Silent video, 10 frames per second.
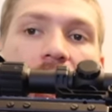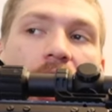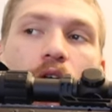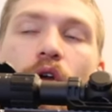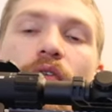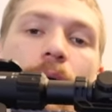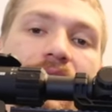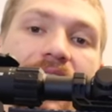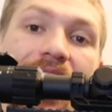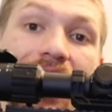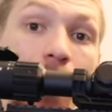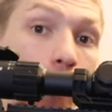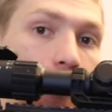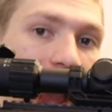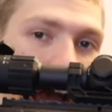I don't know if I would say
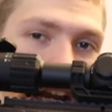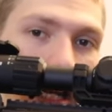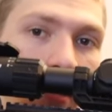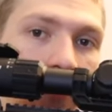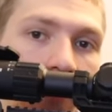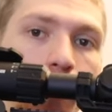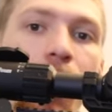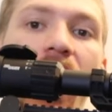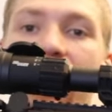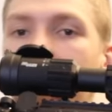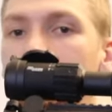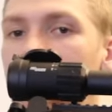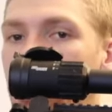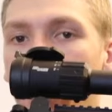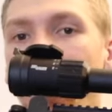competitive, but
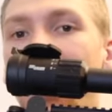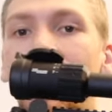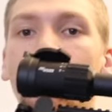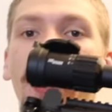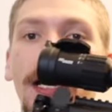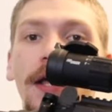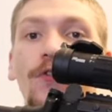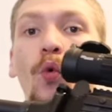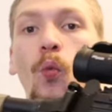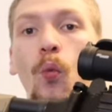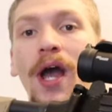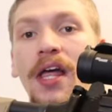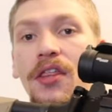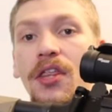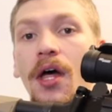semi-competitive
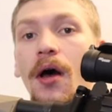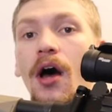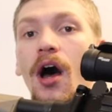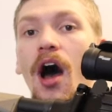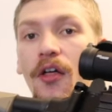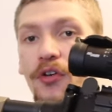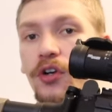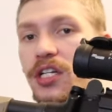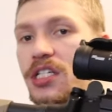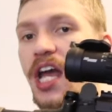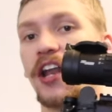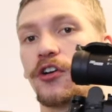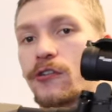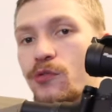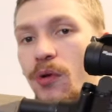with other contenders.